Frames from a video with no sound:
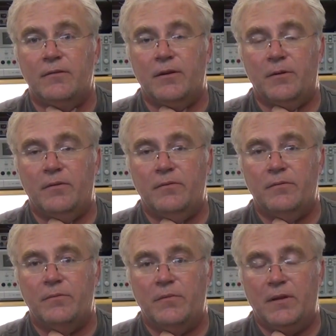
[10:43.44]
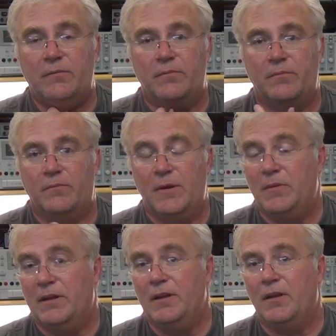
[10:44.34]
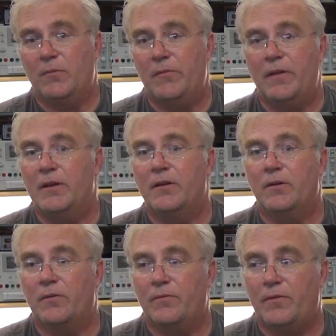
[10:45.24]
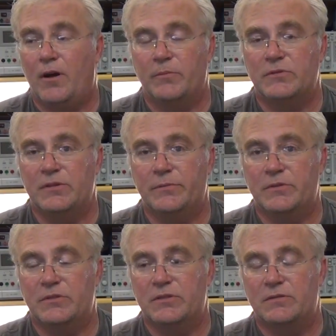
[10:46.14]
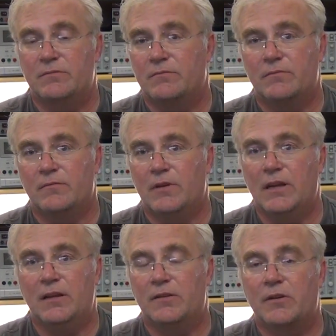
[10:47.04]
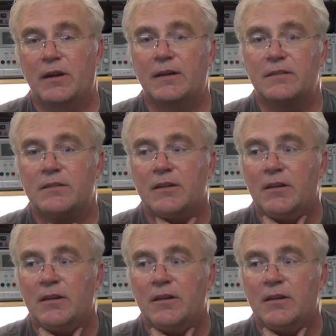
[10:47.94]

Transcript: You know, they maybe they didn't. Maybe they didn't know the fog machine was just heating the dry ice.